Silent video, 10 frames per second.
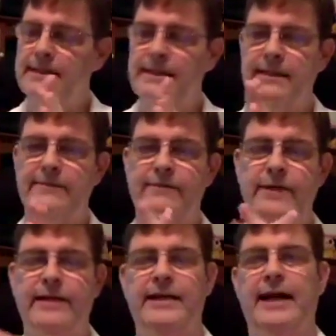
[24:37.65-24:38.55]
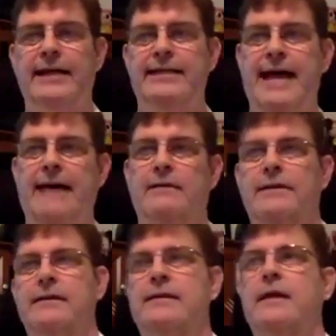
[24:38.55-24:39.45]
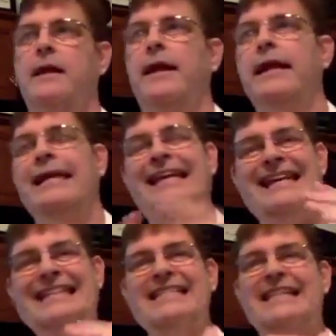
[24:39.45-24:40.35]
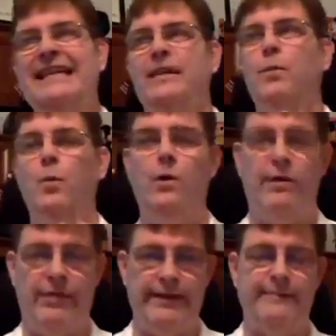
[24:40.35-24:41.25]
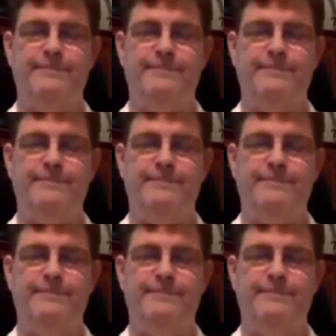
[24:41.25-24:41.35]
see if we can kind of tackle this. Is it worth it?